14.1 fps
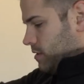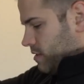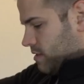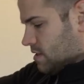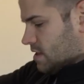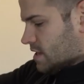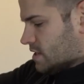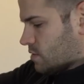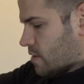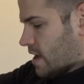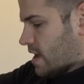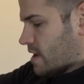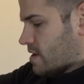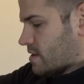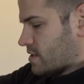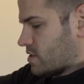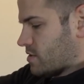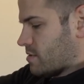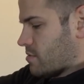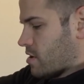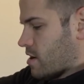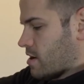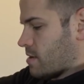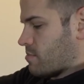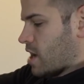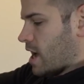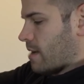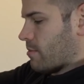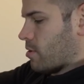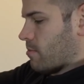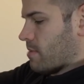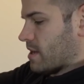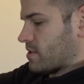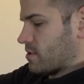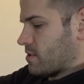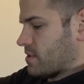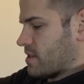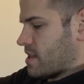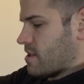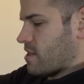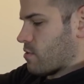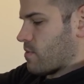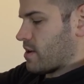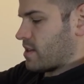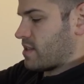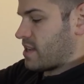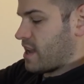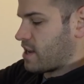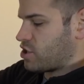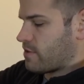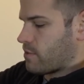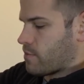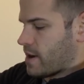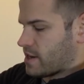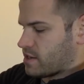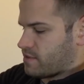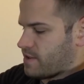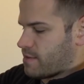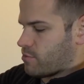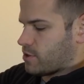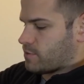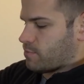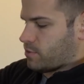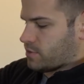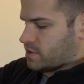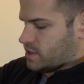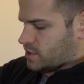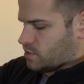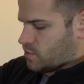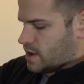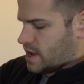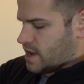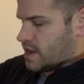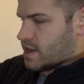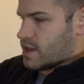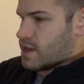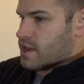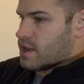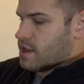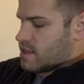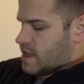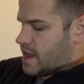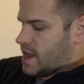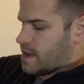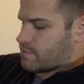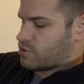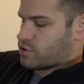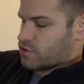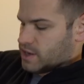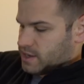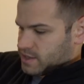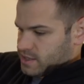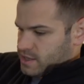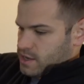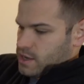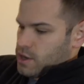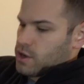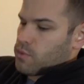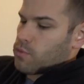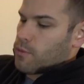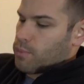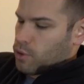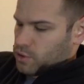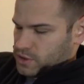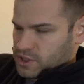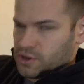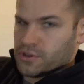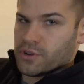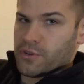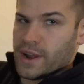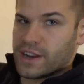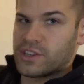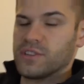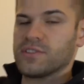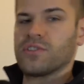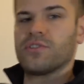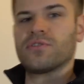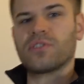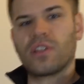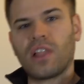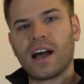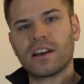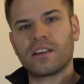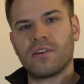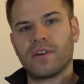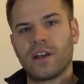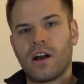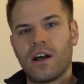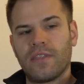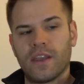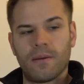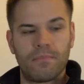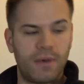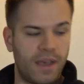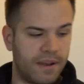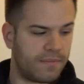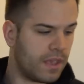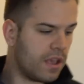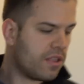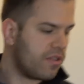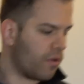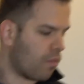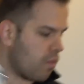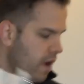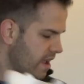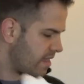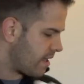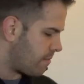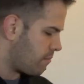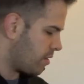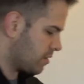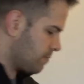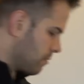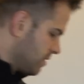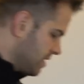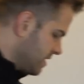this way, so some of your abdominal muscles, and then the tension of the rectus femoris pulls this way, the hamstrings will pull a certain direction, so there's a lot going on there. But the way that most people